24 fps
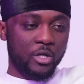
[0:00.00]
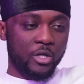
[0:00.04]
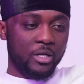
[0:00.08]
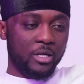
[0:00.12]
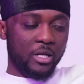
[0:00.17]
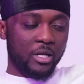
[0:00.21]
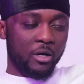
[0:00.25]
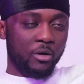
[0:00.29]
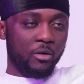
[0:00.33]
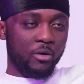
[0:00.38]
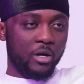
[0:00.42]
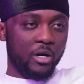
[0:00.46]

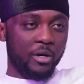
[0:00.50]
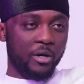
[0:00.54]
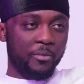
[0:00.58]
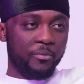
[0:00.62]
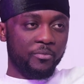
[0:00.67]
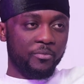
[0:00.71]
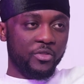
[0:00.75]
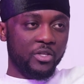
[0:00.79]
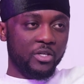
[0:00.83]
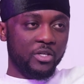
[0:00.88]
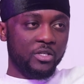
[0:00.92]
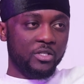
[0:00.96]
Now,
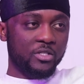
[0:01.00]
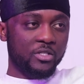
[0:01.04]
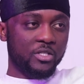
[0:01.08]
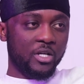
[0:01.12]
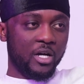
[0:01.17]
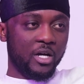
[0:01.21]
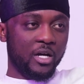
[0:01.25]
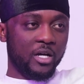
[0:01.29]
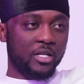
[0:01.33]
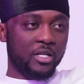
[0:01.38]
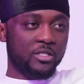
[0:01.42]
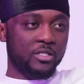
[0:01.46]
this
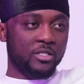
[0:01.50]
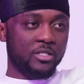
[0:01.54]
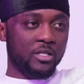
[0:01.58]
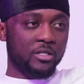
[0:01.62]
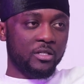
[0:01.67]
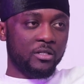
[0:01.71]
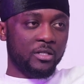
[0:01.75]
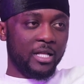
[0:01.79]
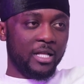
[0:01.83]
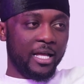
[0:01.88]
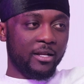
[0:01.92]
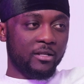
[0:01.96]

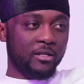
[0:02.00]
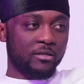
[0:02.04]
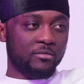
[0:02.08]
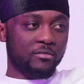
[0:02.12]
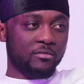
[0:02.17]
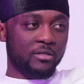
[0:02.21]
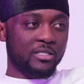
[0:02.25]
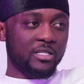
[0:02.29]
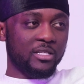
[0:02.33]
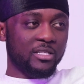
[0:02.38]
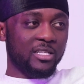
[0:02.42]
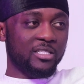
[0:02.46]

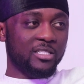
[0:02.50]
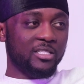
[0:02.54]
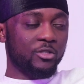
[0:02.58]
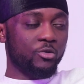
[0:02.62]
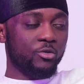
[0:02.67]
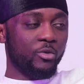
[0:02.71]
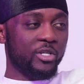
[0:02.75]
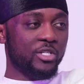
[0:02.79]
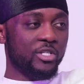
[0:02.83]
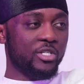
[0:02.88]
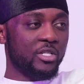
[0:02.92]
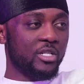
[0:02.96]
is a
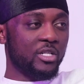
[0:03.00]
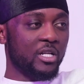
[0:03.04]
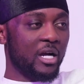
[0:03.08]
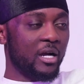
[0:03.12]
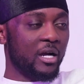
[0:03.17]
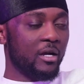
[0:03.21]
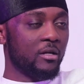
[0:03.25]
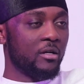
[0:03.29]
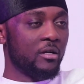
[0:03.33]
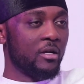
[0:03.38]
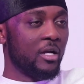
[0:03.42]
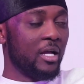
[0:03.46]
situation
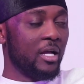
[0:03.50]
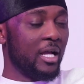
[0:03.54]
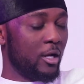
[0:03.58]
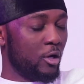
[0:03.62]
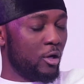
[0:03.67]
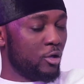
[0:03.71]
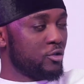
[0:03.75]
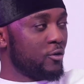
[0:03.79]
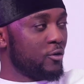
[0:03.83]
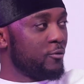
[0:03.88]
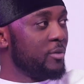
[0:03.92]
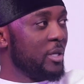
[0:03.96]
that a
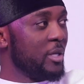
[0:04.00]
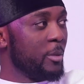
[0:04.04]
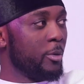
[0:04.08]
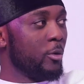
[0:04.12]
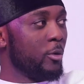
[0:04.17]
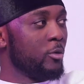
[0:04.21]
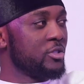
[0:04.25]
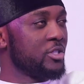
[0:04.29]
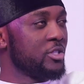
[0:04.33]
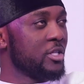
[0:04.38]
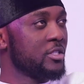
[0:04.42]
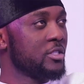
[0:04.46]
lot of
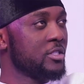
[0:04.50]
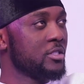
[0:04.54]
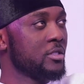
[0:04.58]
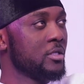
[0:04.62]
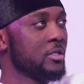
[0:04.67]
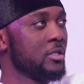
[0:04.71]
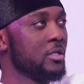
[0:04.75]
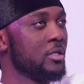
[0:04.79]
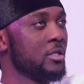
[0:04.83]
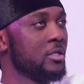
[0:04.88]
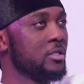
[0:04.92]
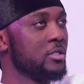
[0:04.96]
people just
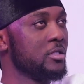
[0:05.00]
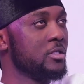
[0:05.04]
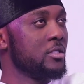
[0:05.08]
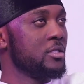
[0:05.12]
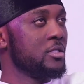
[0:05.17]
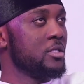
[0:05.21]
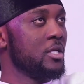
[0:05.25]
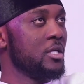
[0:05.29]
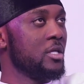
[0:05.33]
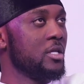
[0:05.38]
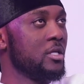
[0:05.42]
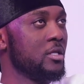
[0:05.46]

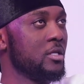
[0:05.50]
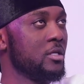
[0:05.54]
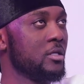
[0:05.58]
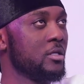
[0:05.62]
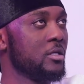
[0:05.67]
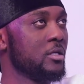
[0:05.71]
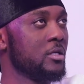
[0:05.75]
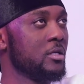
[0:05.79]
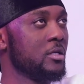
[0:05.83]
see